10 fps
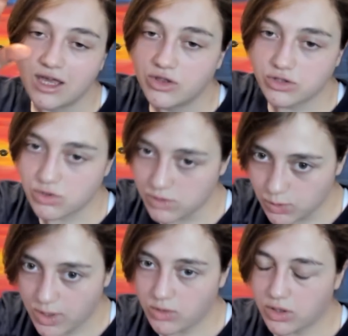There's always a
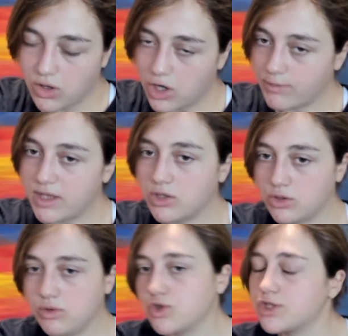way you can augment your
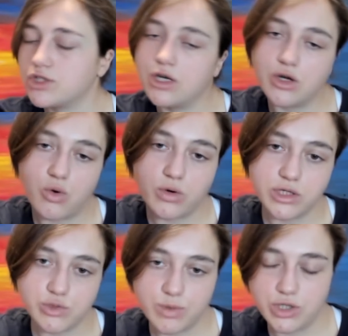nutrition in
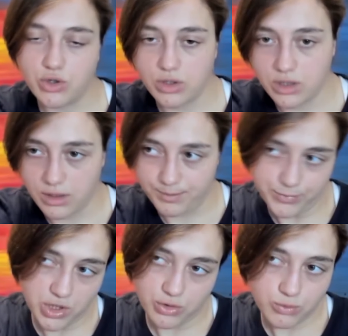accordance with your,
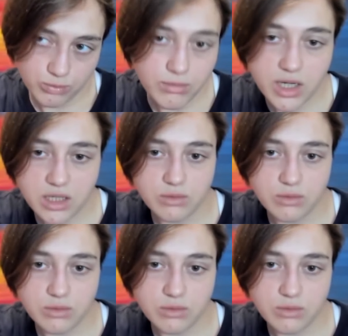money